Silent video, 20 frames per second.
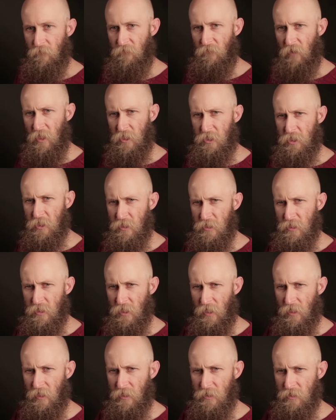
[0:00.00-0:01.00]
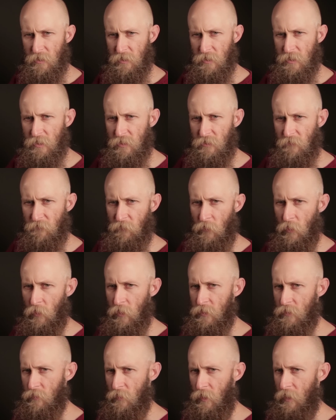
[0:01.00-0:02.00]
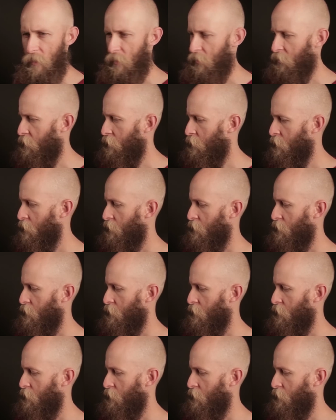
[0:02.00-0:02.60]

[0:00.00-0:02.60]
functions. So this is your focus right here.